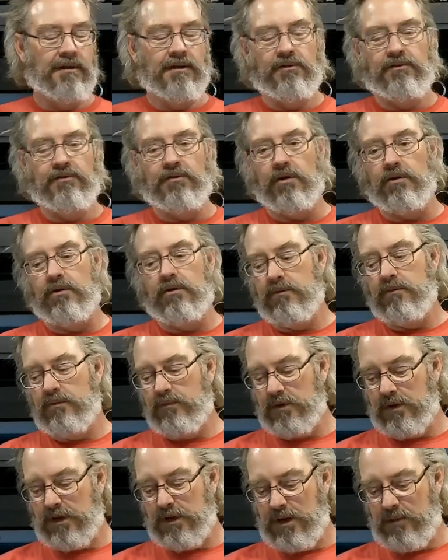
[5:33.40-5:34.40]
So
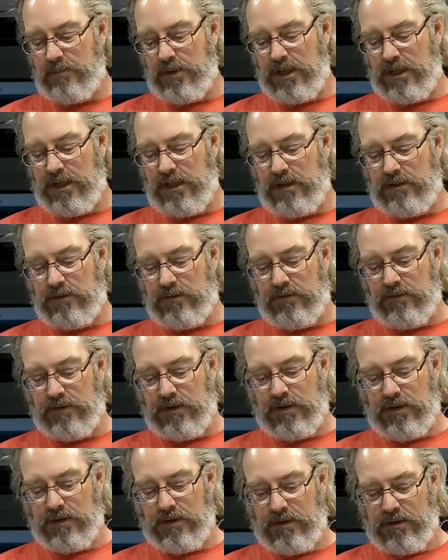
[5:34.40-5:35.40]
we're gonna be
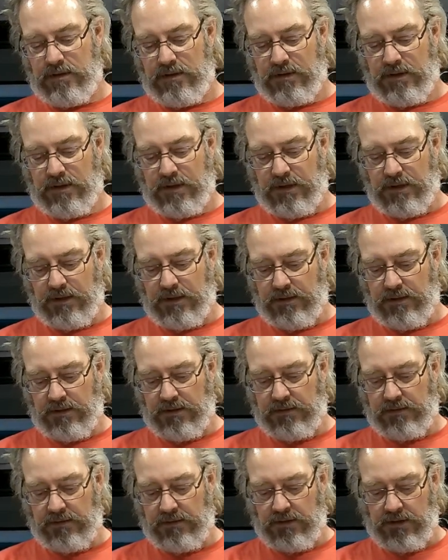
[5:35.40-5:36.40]
doing
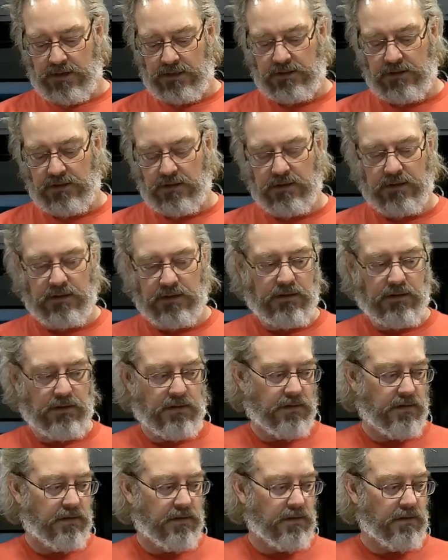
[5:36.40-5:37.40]
the hot dog
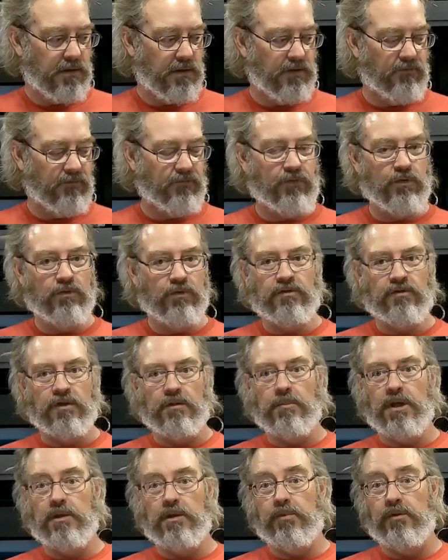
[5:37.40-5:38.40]
infused
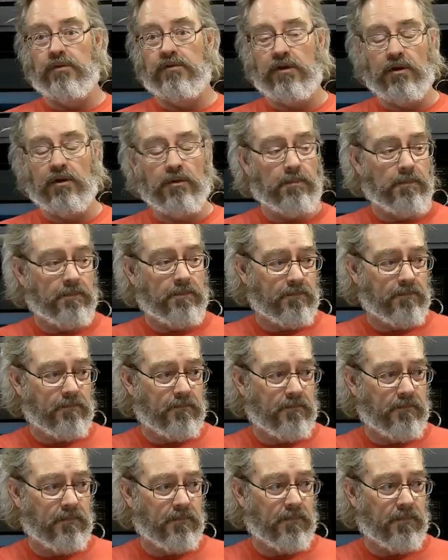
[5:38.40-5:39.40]
in maple syrup
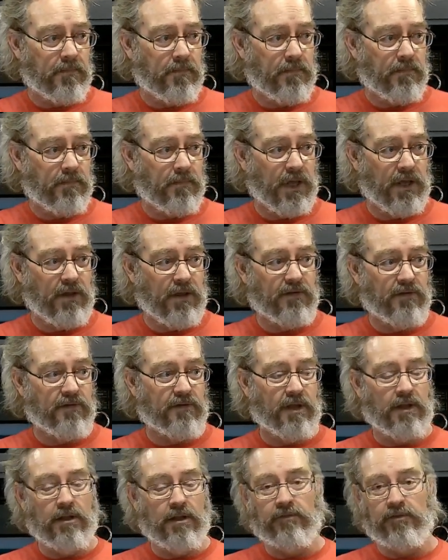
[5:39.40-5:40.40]
because
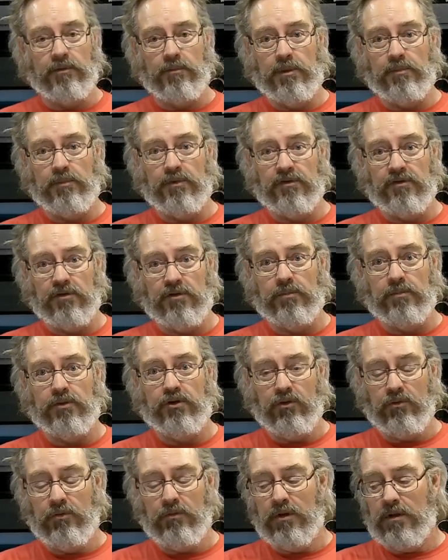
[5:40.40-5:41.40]
they love the maple syrup
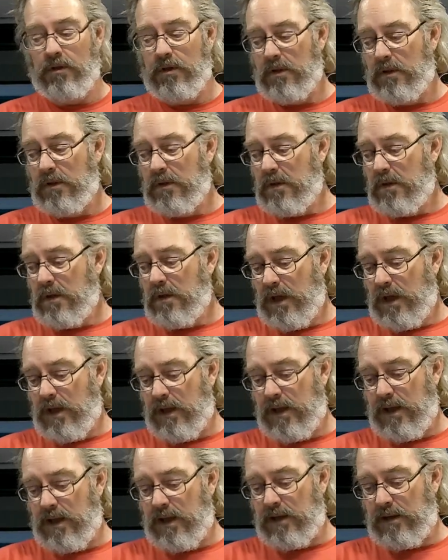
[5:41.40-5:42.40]
too,
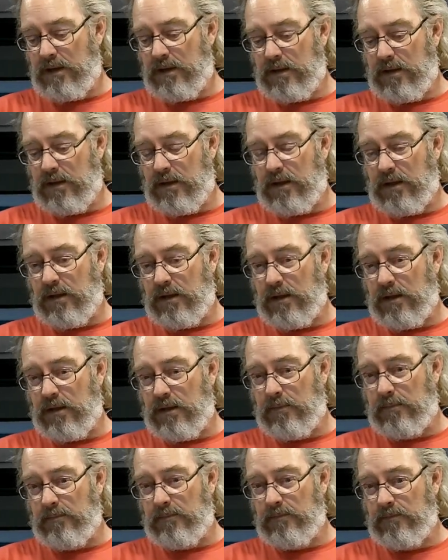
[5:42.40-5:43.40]
and
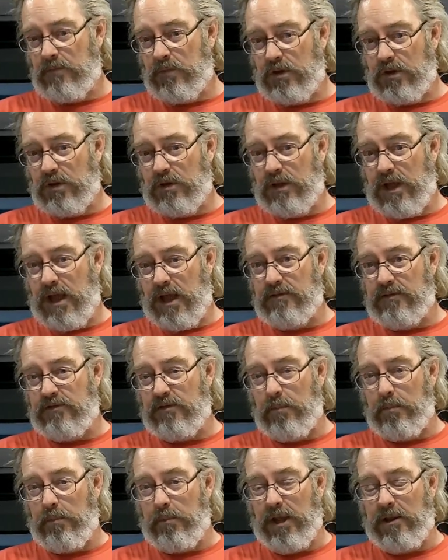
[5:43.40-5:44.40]
we're gonna add
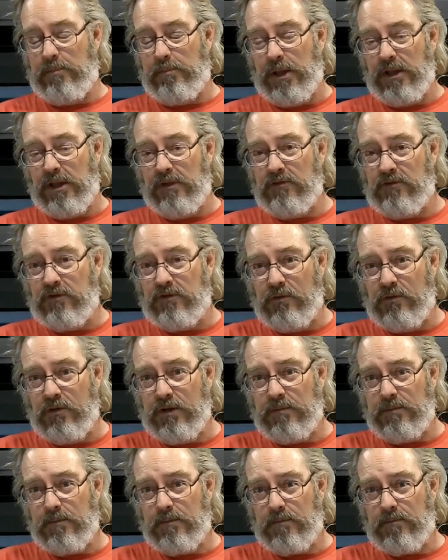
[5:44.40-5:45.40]
some baked beans to
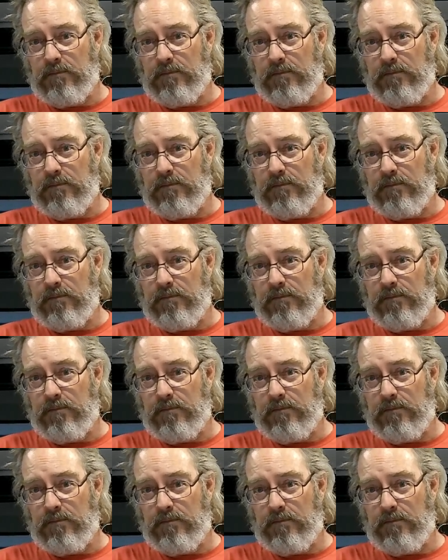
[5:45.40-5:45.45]
it.